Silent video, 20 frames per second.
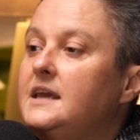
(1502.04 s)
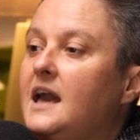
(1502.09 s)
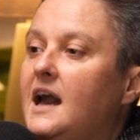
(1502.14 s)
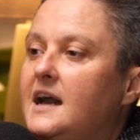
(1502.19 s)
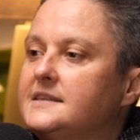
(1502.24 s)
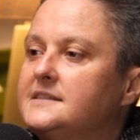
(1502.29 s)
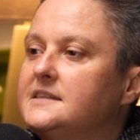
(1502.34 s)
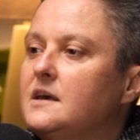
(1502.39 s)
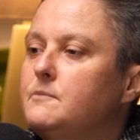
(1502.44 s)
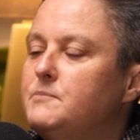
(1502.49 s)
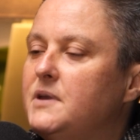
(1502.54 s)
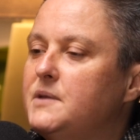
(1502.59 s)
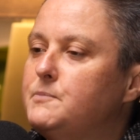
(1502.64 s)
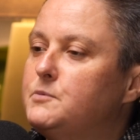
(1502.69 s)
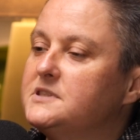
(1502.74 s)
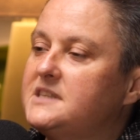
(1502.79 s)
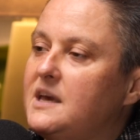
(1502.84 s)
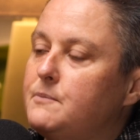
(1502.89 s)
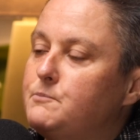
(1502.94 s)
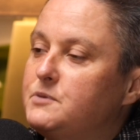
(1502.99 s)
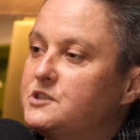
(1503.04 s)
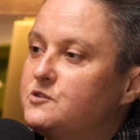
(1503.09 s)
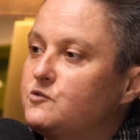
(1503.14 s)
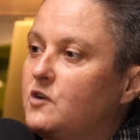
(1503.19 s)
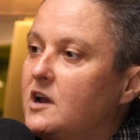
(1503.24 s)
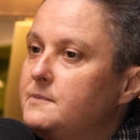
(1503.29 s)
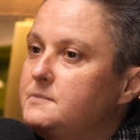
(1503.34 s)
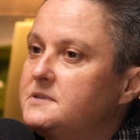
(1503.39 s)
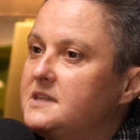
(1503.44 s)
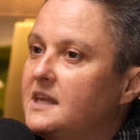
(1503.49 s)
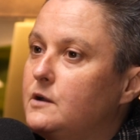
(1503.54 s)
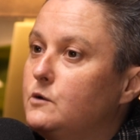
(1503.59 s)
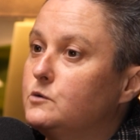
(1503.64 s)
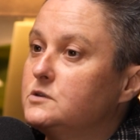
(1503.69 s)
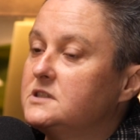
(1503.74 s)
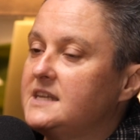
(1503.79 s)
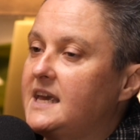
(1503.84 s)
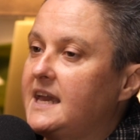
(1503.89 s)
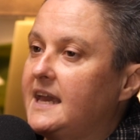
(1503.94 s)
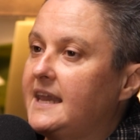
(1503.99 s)
Yeah, some people zebra stripes. They
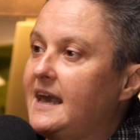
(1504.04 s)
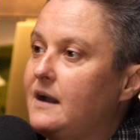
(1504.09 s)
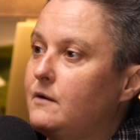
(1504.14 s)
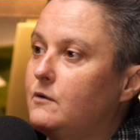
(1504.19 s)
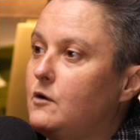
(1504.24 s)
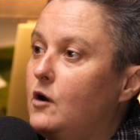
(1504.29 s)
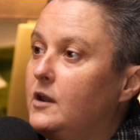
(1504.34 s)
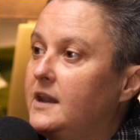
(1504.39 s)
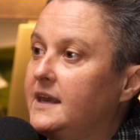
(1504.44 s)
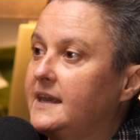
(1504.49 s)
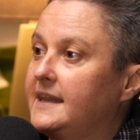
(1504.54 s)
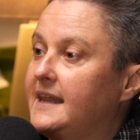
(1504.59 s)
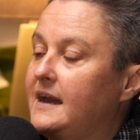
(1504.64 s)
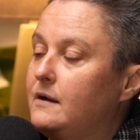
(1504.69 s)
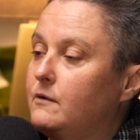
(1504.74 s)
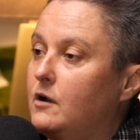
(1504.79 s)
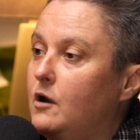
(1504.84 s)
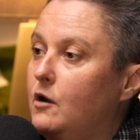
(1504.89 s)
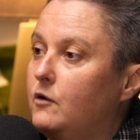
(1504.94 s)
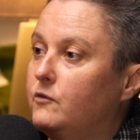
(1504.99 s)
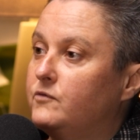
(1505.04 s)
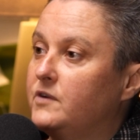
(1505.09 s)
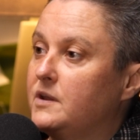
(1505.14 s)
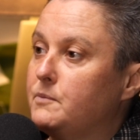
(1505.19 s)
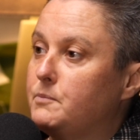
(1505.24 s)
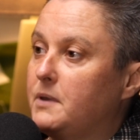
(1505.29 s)
alternate an alcoholic and alcohol-free